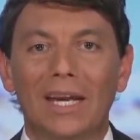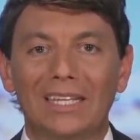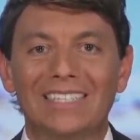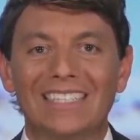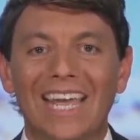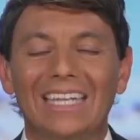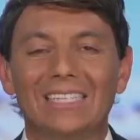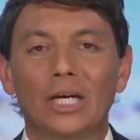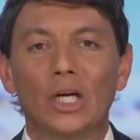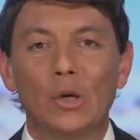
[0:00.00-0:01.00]
United
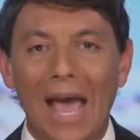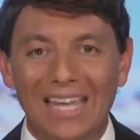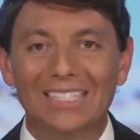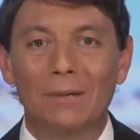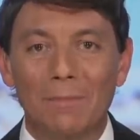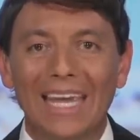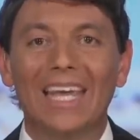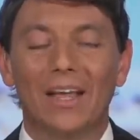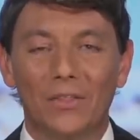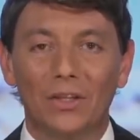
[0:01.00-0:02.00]
States who has to
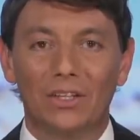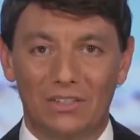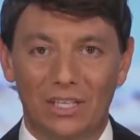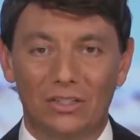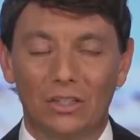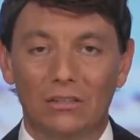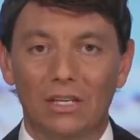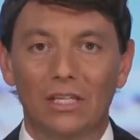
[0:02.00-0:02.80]
make the decisions.